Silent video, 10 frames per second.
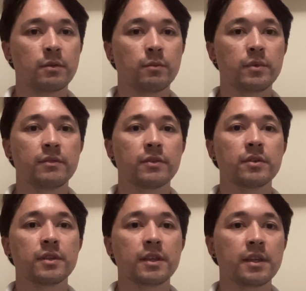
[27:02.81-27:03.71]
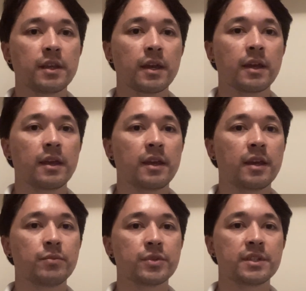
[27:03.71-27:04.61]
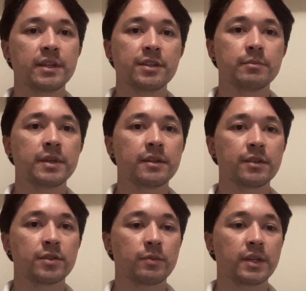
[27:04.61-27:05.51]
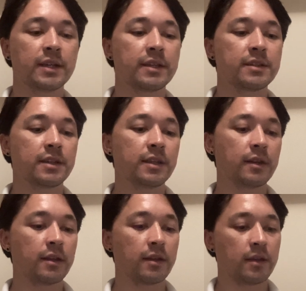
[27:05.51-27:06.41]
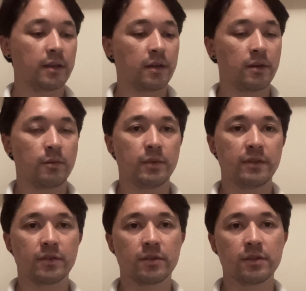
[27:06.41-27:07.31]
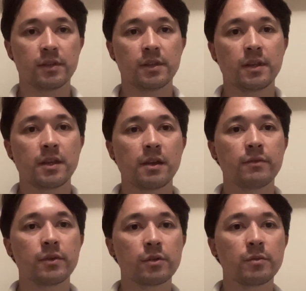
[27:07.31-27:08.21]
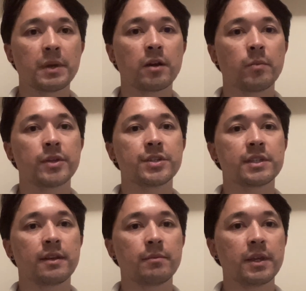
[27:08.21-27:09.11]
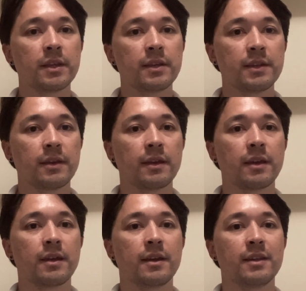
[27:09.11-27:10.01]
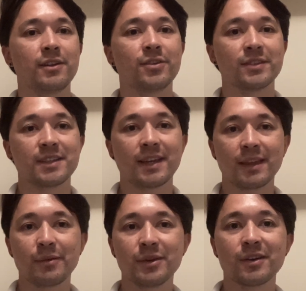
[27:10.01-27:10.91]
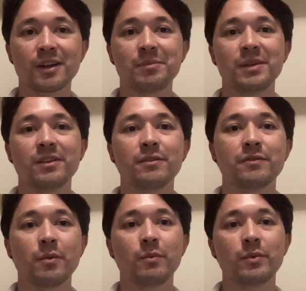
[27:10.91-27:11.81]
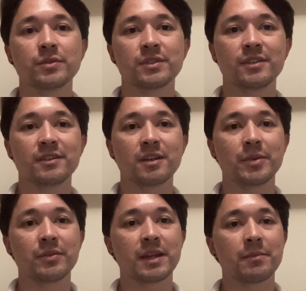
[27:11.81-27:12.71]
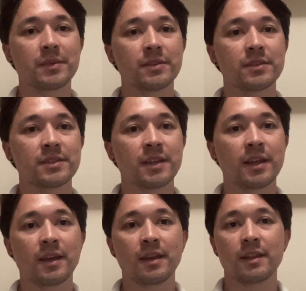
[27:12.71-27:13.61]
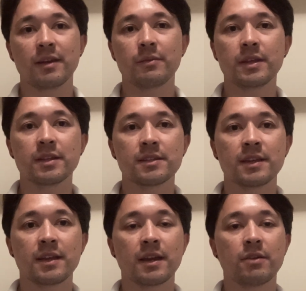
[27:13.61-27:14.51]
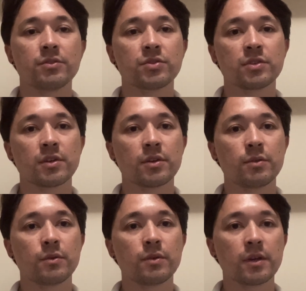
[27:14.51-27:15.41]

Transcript: We've got the Head Prestige Mid 2018, we've got the Volkl Power Bridge 10 Mid, and alongside that we've got a couple of Wilson W dampeners that we can take out onto the court.